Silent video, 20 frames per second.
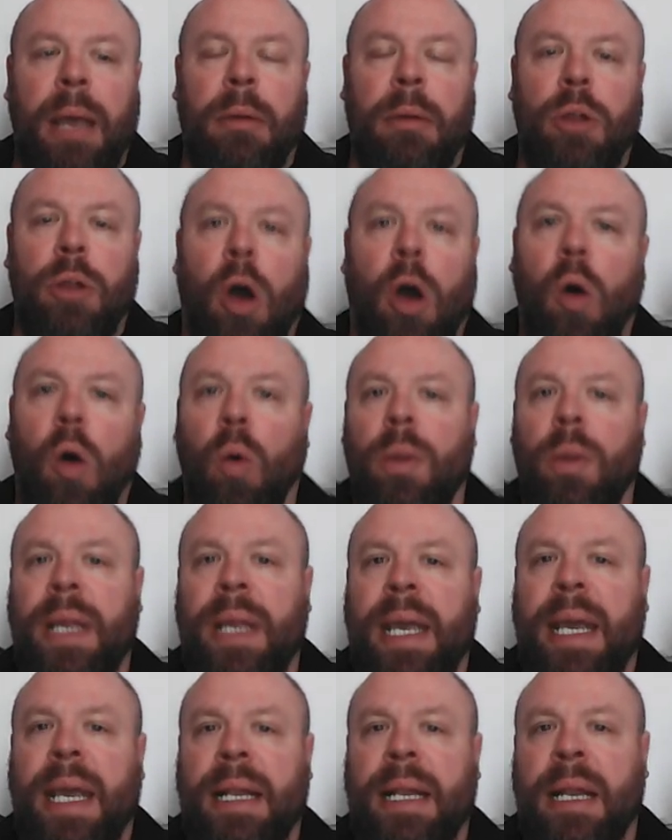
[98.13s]
not
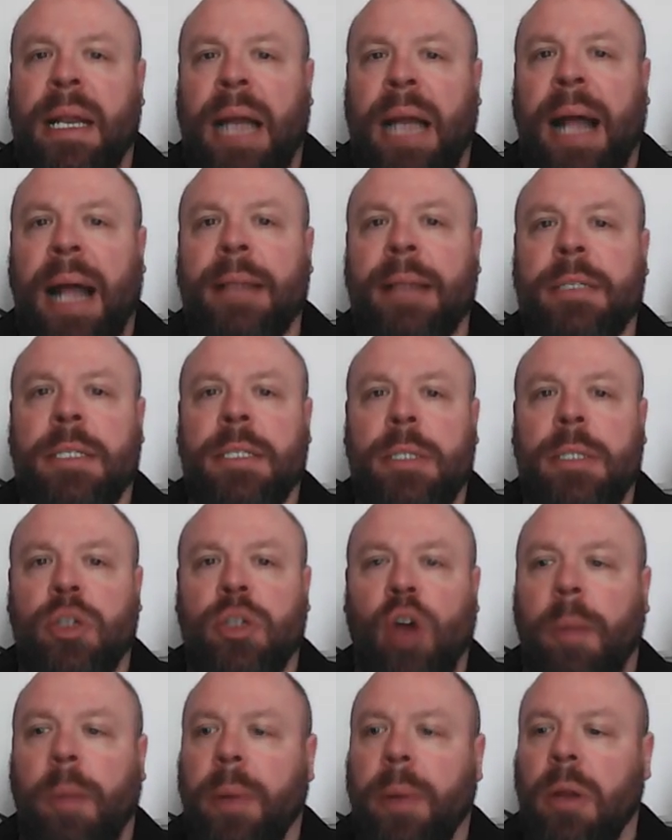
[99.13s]
only in enhancing
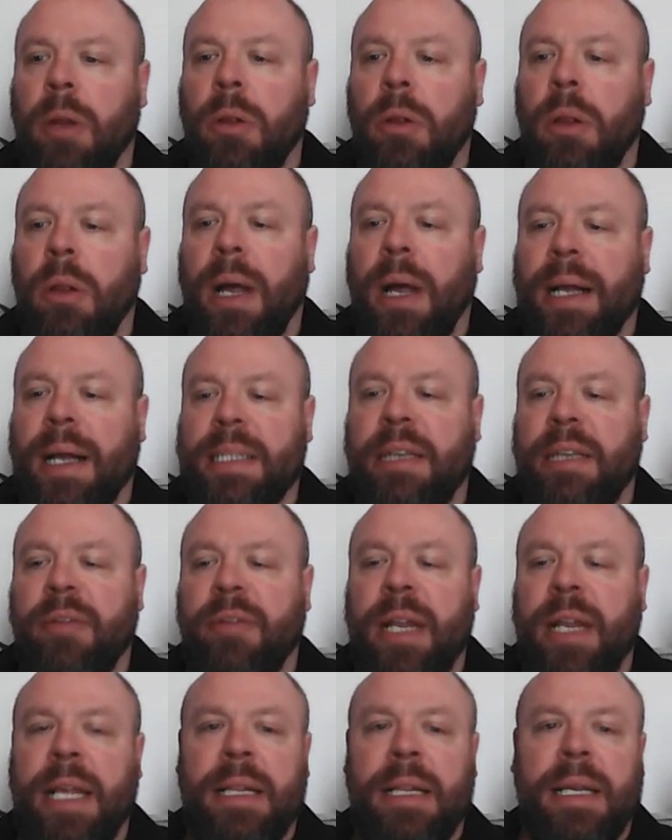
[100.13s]
tropical
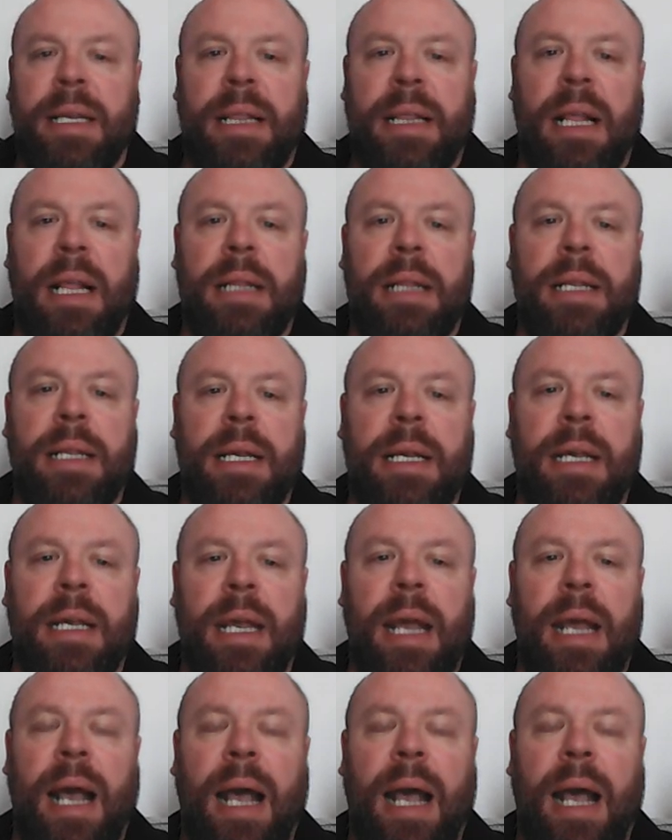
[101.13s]
activity in the Atlantic